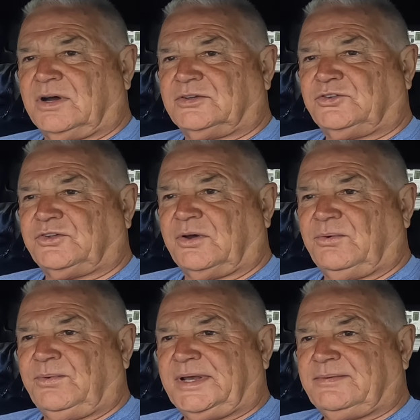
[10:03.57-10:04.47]
us. So
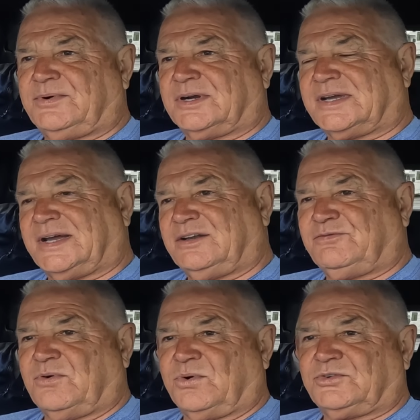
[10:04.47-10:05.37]
we were kind of
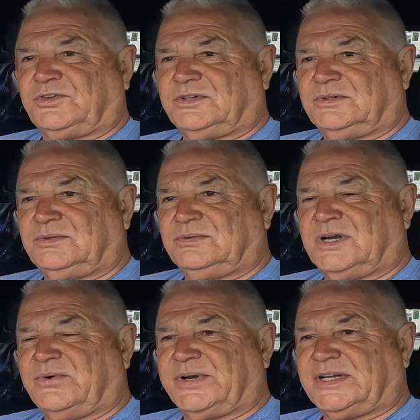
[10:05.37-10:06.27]
forced to
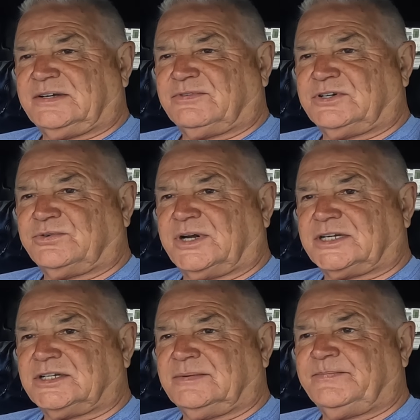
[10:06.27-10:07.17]
go in a different
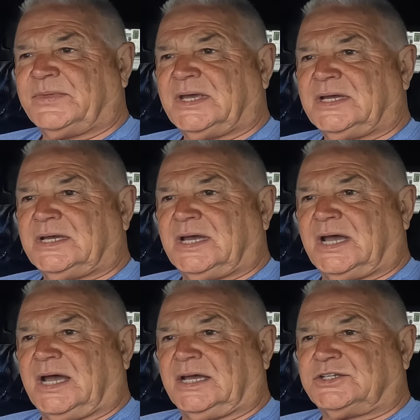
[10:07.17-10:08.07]
direction.
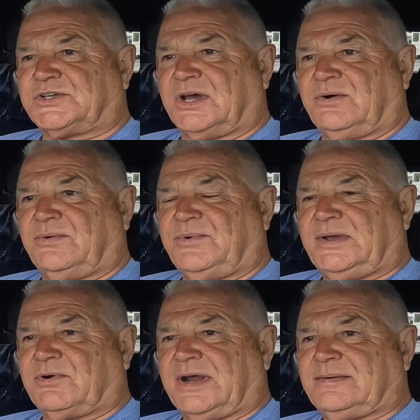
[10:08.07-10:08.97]
And so
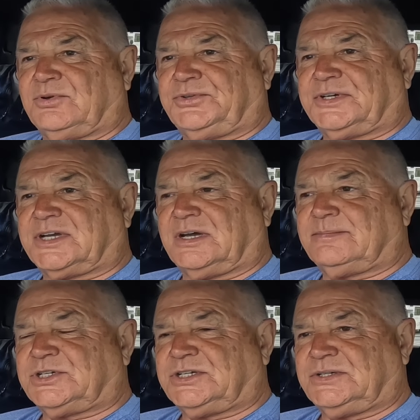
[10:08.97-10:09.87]
we were able to
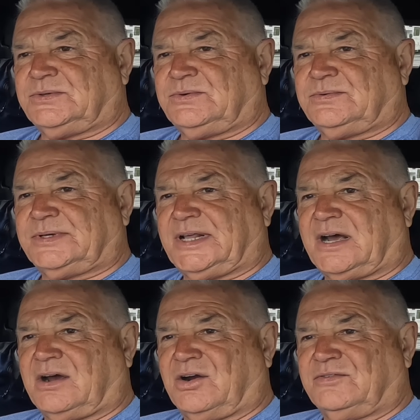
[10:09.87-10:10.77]
come to
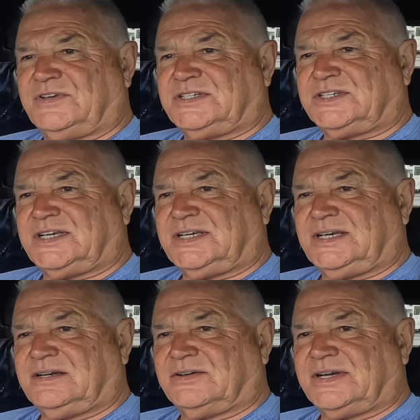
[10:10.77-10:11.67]
NIRVC
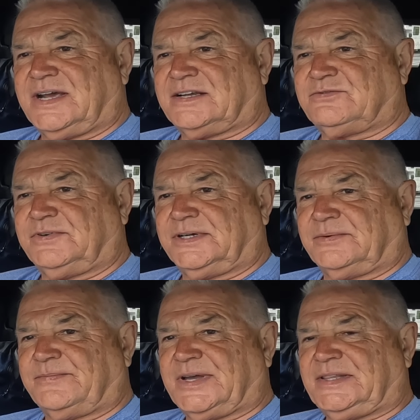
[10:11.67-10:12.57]
here in
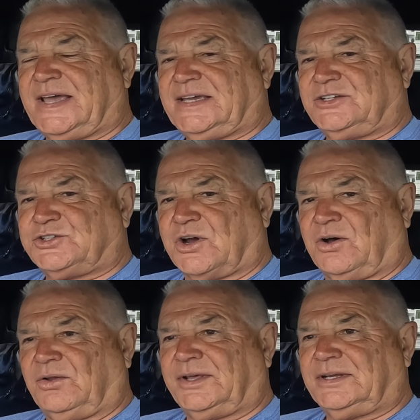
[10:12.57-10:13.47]
Nashville, and they
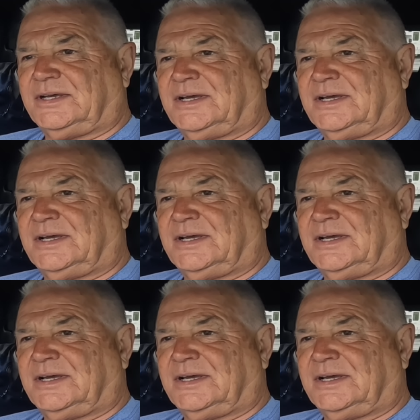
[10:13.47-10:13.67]
installed it.